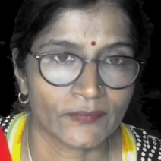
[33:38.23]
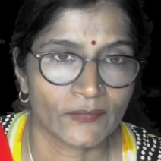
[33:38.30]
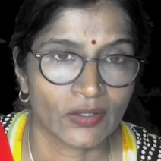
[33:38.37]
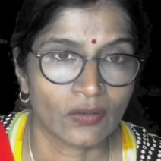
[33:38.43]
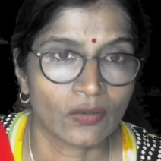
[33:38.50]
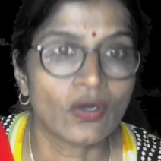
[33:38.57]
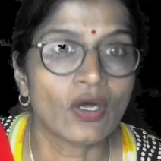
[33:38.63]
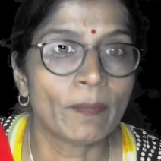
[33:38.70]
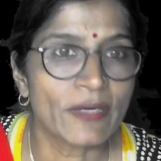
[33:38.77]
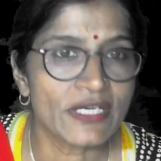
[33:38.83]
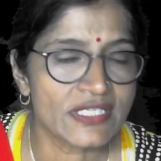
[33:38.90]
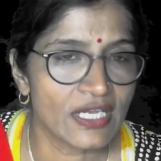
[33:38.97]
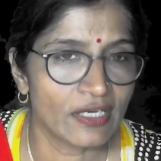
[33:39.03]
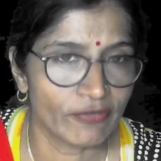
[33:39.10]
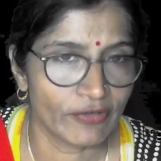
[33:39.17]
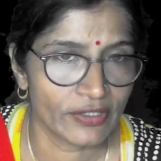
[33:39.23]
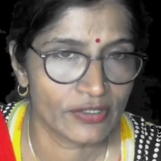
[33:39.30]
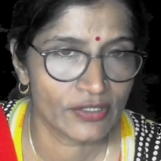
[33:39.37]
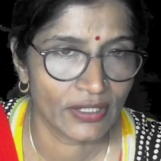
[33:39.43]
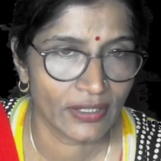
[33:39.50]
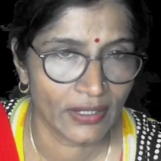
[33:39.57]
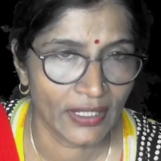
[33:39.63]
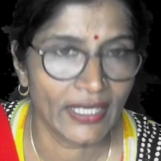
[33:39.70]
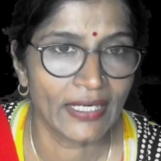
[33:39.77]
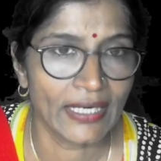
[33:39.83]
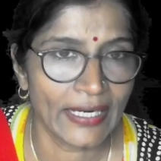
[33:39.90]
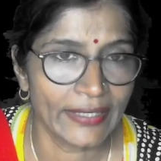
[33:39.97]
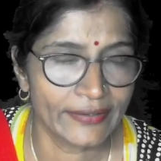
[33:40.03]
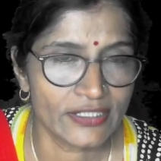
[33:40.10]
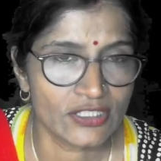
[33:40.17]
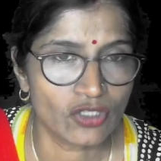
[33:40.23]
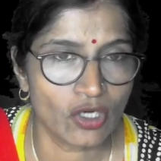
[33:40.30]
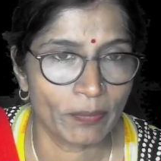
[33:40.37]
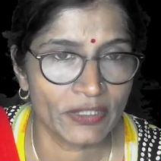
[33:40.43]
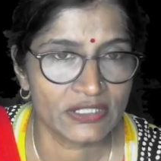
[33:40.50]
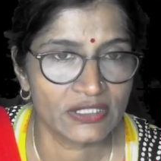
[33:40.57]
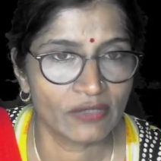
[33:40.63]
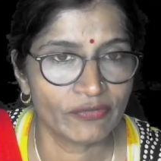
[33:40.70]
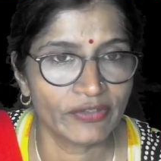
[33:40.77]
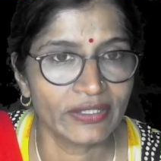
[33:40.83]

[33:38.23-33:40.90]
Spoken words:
copper sulfate, anhydrous copper sulfate,